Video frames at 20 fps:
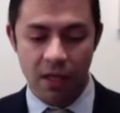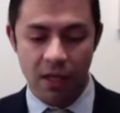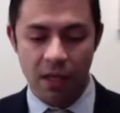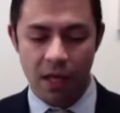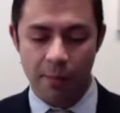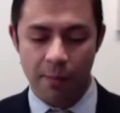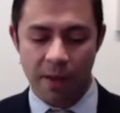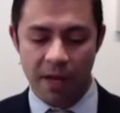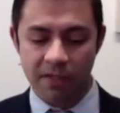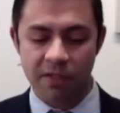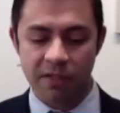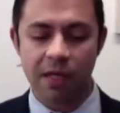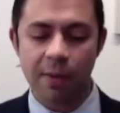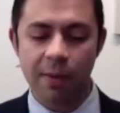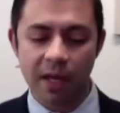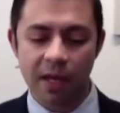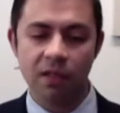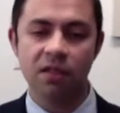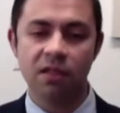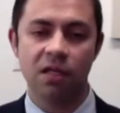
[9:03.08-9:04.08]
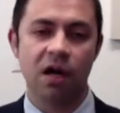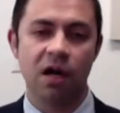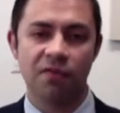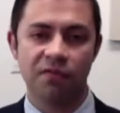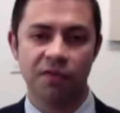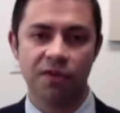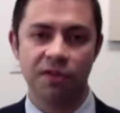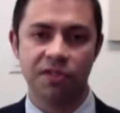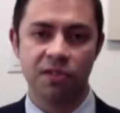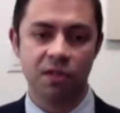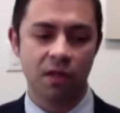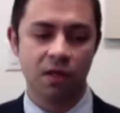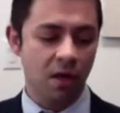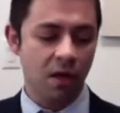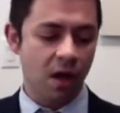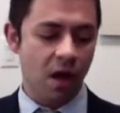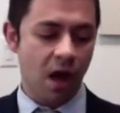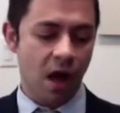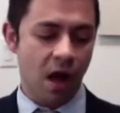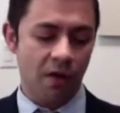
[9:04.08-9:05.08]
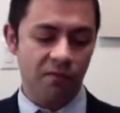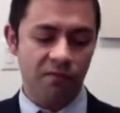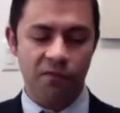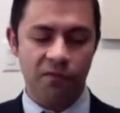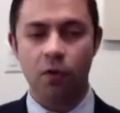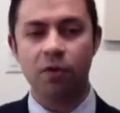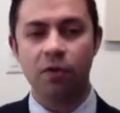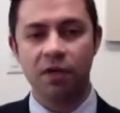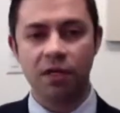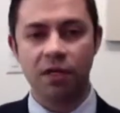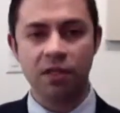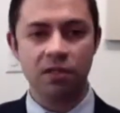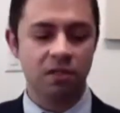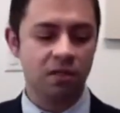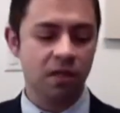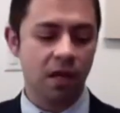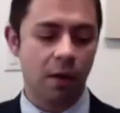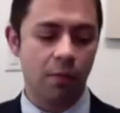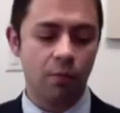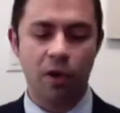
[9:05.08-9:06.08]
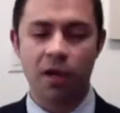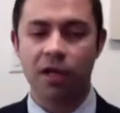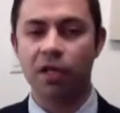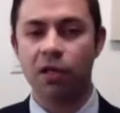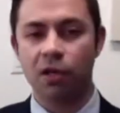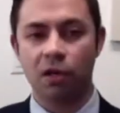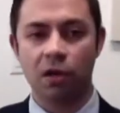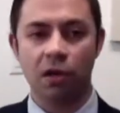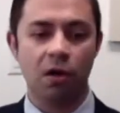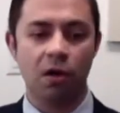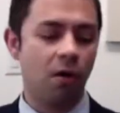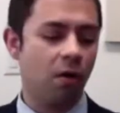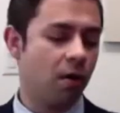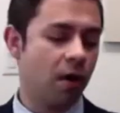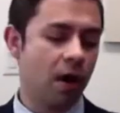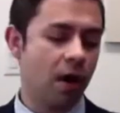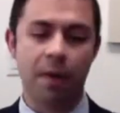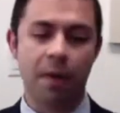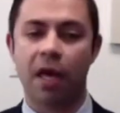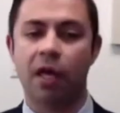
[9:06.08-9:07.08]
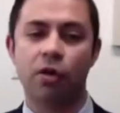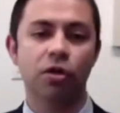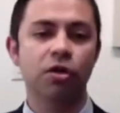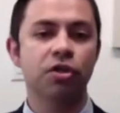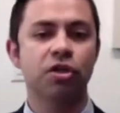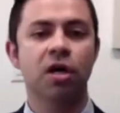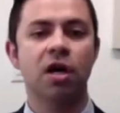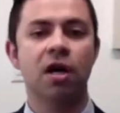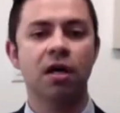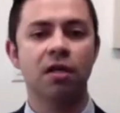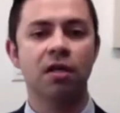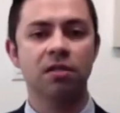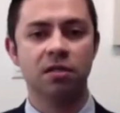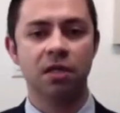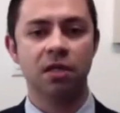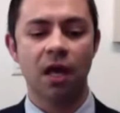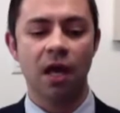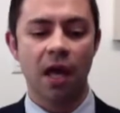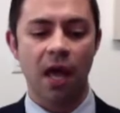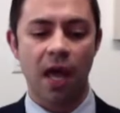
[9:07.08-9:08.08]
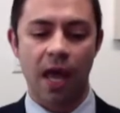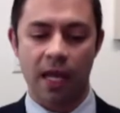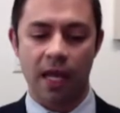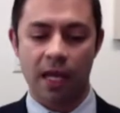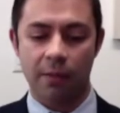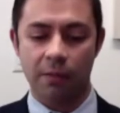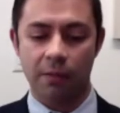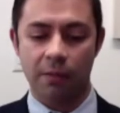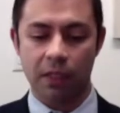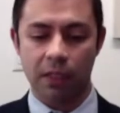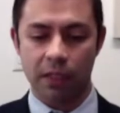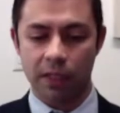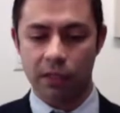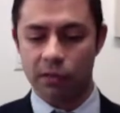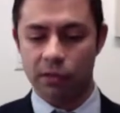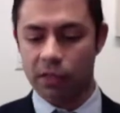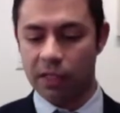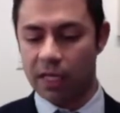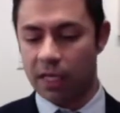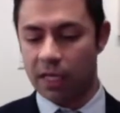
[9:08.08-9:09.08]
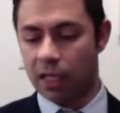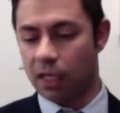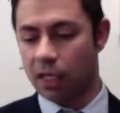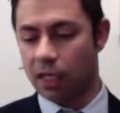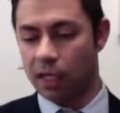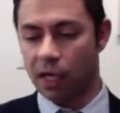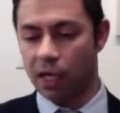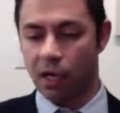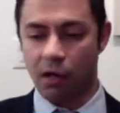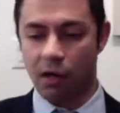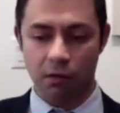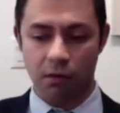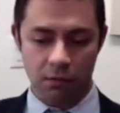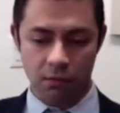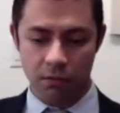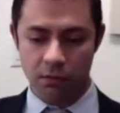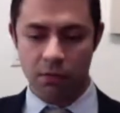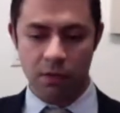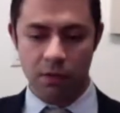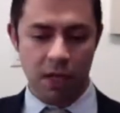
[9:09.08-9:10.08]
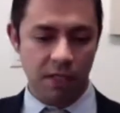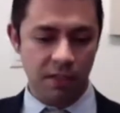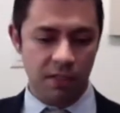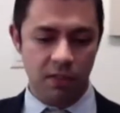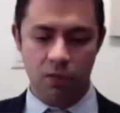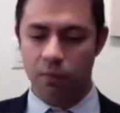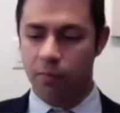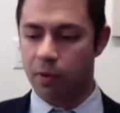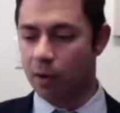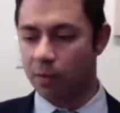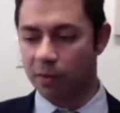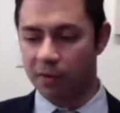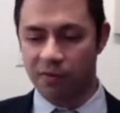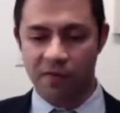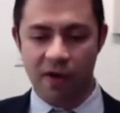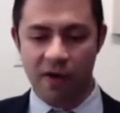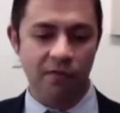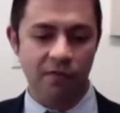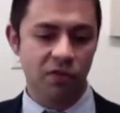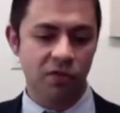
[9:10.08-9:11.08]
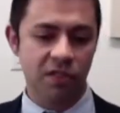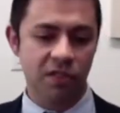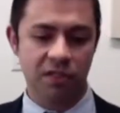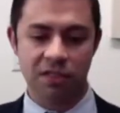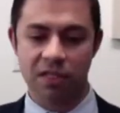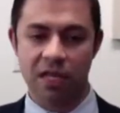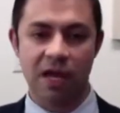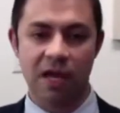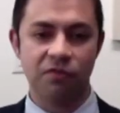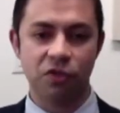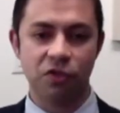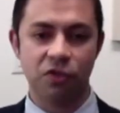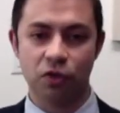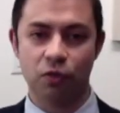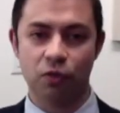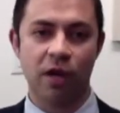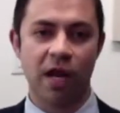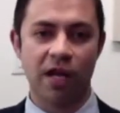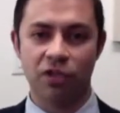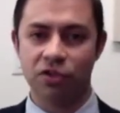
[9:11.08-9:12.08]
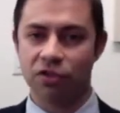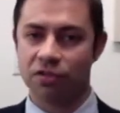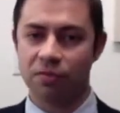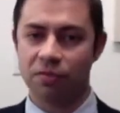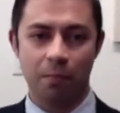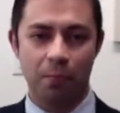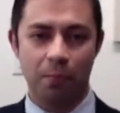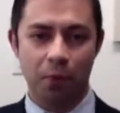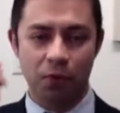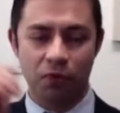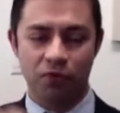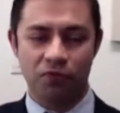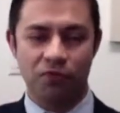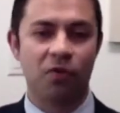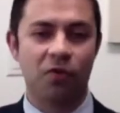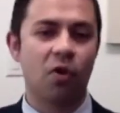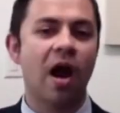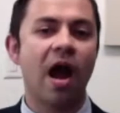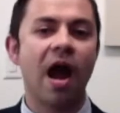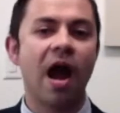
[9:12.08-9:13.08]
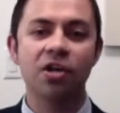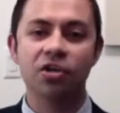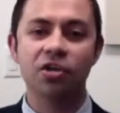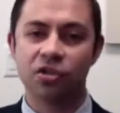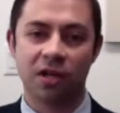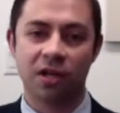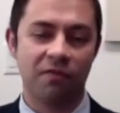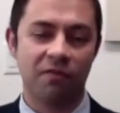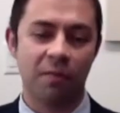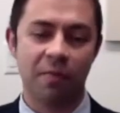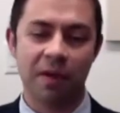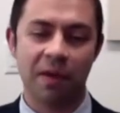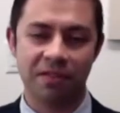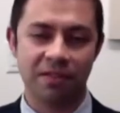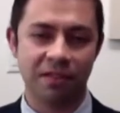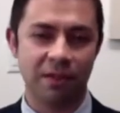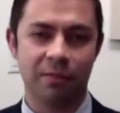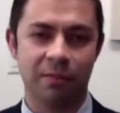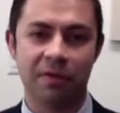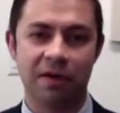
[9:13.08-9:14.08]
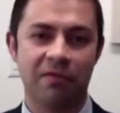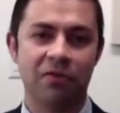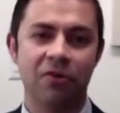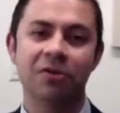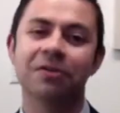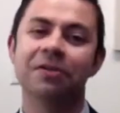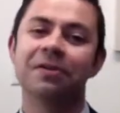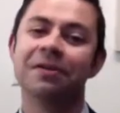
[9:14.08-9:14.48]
By the time I hit the office, I'm focused, I'm ready to go, I'm energized, and I'm literally clear until probably 5 or 6 in the afternoon, when I just crash and have the best sleep ever.